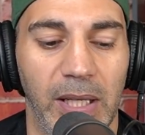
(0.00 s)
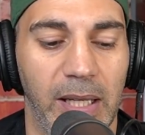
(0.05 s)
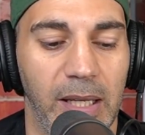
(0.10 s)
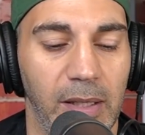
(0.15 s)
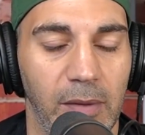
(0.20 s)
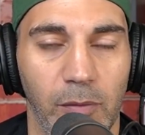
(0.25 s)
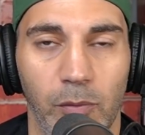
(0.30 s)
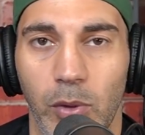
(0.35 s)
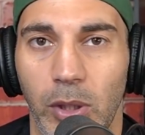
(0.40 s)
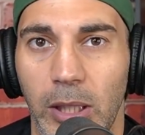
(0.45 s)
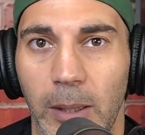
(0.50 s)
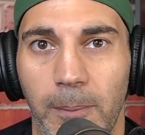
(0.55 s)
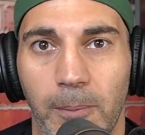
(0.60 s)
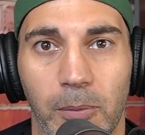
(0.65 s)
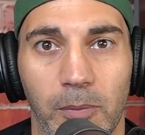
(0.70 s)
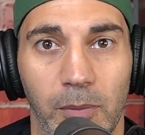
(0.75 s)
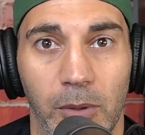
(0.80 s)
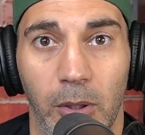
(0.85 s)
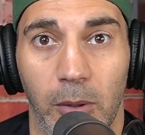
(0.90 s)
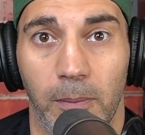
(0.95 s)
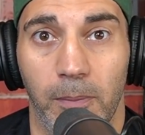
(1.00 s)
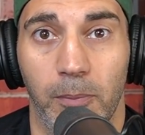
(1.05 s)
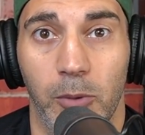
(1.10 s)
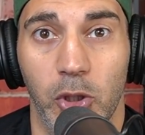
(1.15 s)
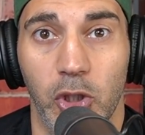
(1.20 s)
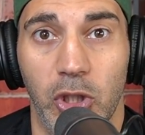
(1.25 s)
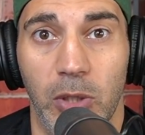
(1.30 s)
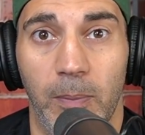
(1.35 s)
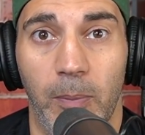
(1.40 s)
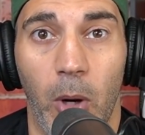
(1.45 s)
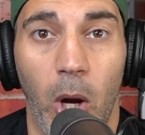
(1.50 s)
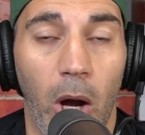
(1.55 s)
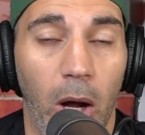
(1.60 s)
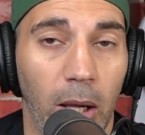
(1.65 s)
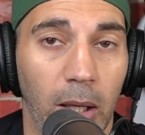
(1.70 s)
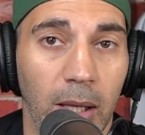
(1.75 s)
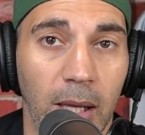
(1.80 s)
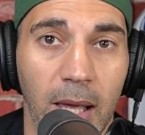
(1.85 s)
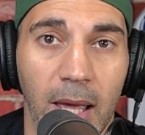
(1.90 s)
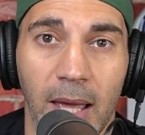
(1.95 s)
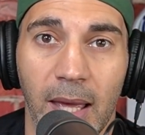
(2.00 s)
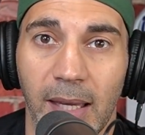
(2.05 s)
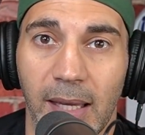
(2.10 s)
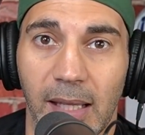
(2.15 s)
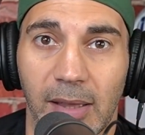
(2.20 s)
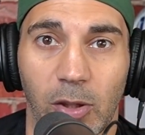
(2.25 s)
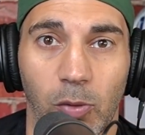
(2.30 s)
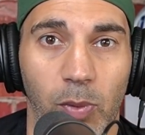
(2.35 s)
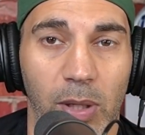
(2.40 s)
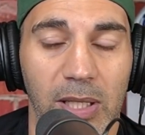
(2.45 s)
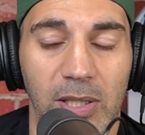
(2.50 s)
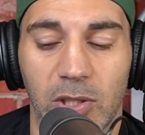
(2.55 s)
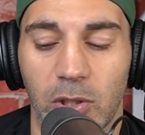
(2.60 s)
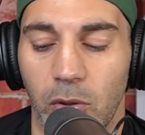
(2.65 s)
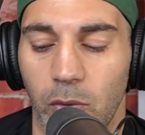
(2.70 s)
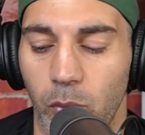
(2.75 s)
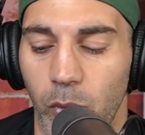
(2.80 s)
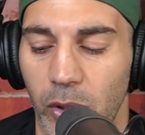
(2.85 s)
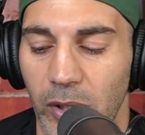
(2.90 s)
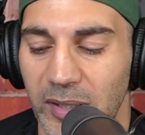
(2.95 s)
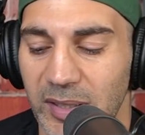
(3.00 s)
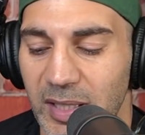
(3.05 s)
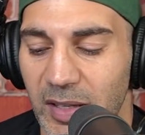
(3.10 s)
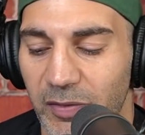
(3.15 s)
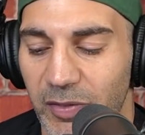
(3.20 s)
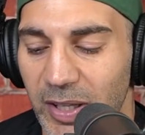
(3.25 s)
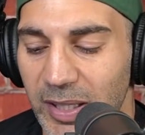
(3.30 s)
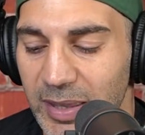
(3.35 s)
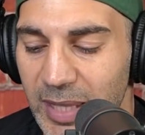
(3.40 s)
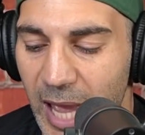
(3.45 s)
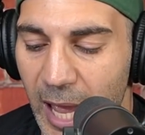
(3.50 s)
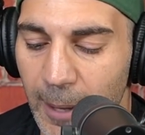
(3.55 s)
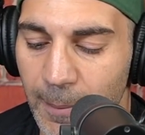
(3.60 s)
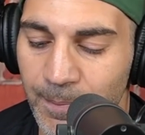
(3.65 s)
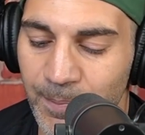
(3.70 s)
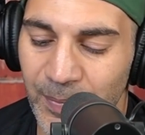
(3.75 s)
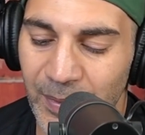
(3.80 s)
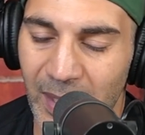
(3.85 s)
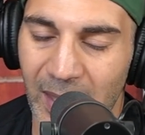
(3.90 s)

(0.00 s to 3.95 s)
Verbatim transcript: that can really, you know, push the ball, get the red zone work, stuff like that,